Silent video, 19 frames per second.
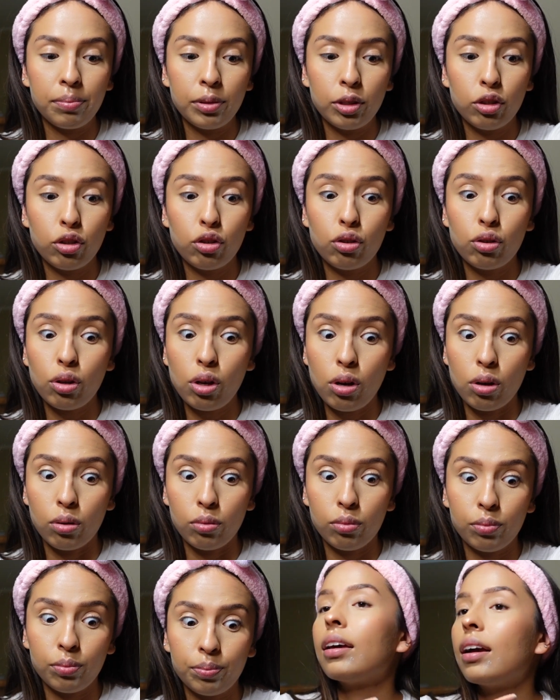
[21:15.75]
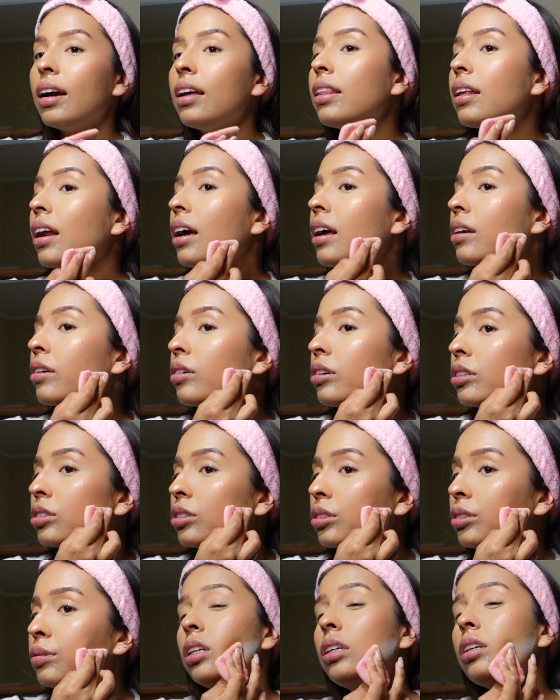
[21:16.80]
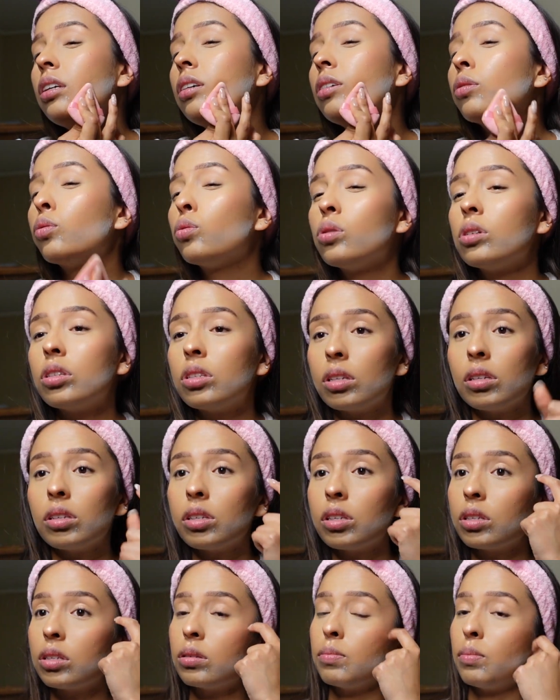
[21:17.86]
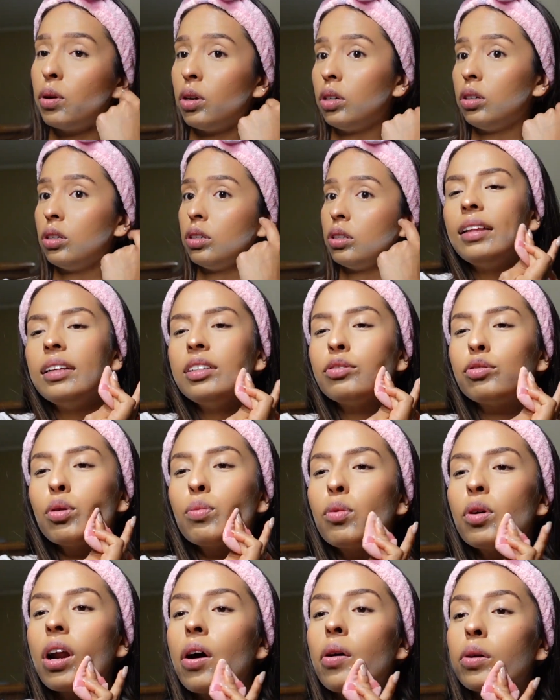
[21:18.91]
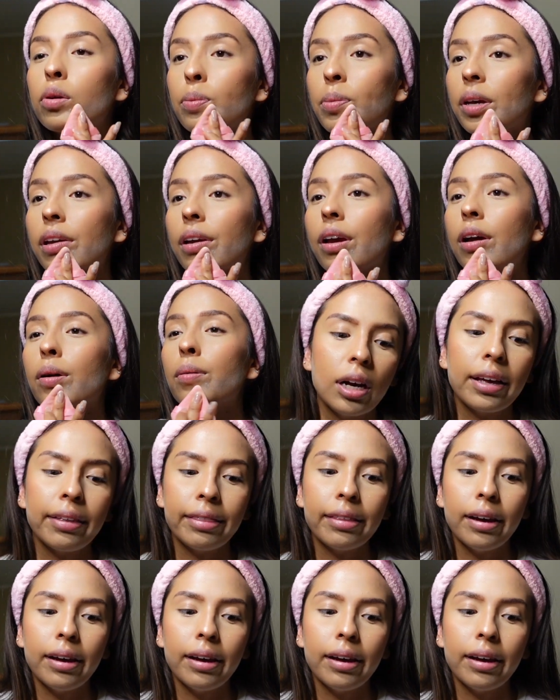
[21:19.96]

So the guy that I had a crush on, he was smart, at least from what I was picking up.